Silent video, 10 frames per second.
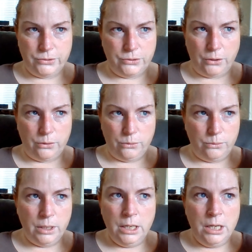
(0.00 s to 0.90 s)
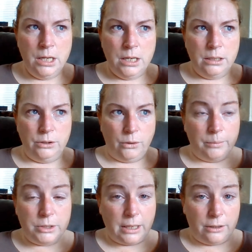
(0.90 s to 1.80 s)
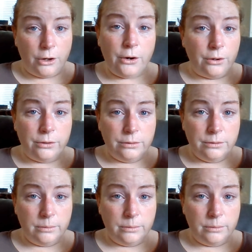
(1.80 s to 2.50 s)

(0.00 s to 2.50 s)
So, I'm just getting hurt.